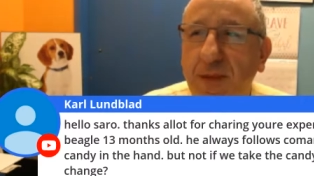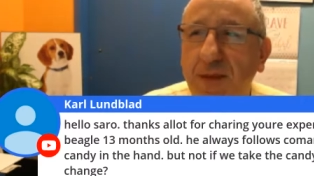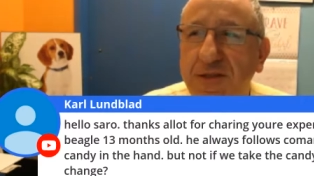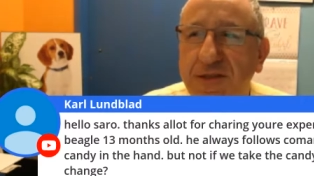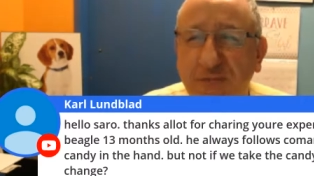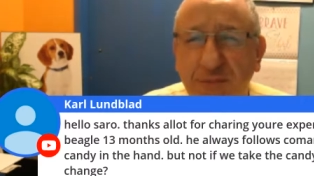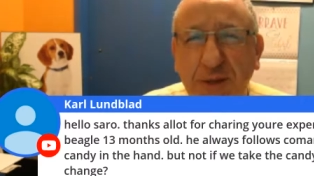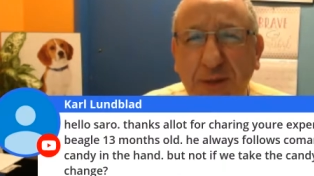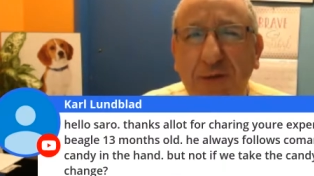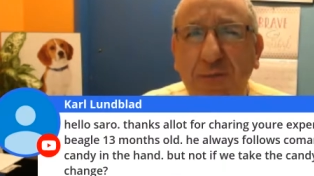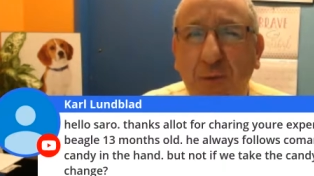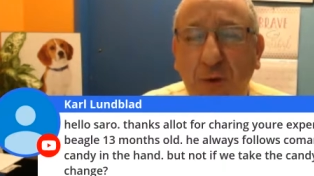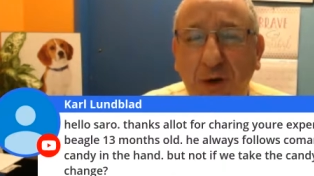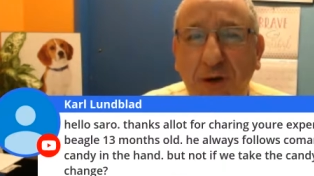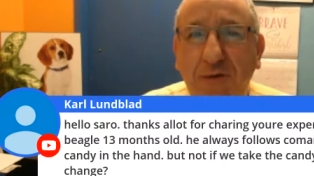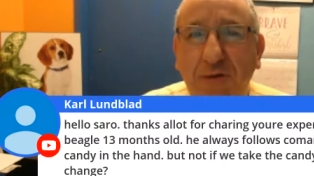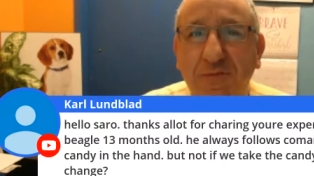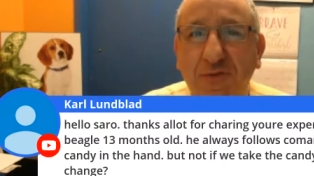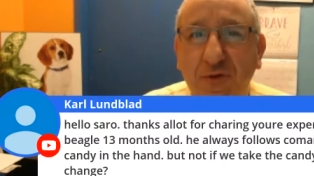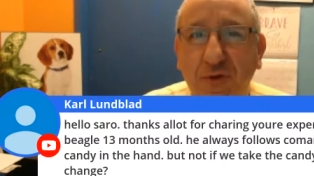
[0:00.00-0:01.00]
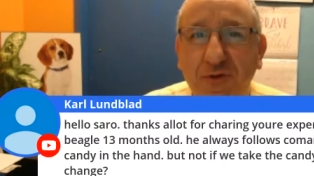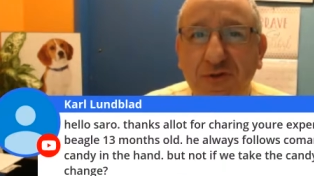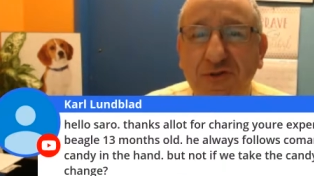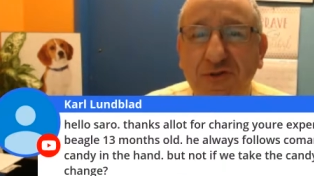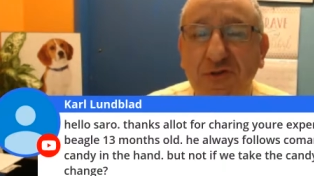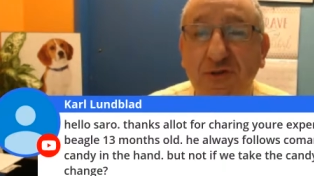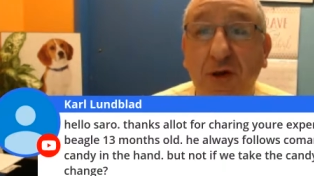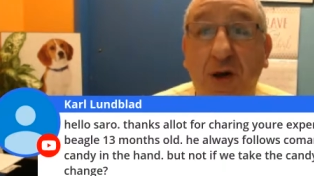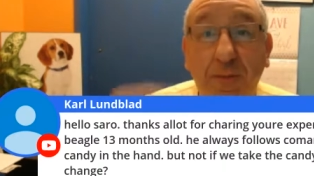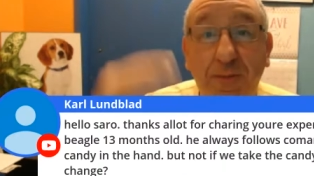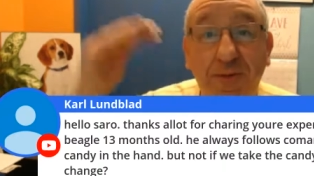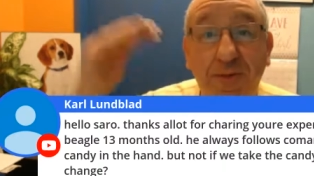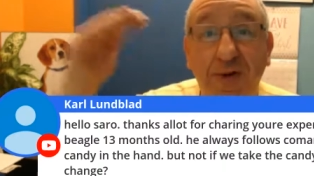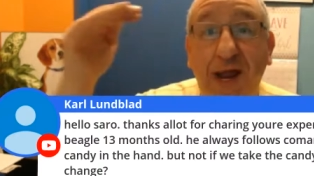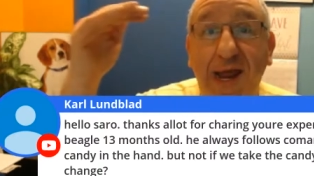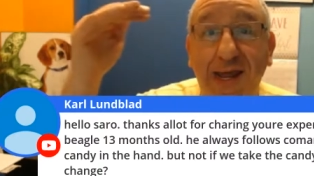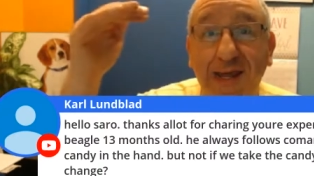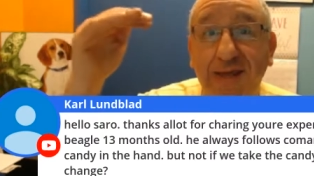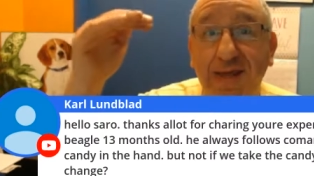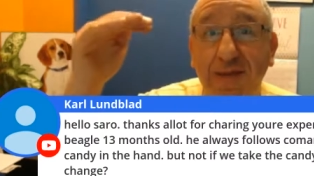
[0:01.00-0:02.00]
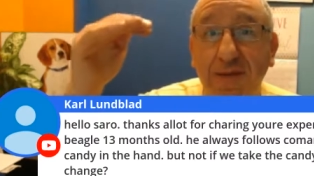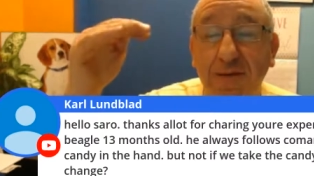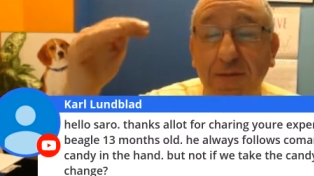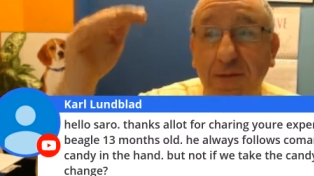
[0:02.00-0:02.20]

it's been one of those top rank,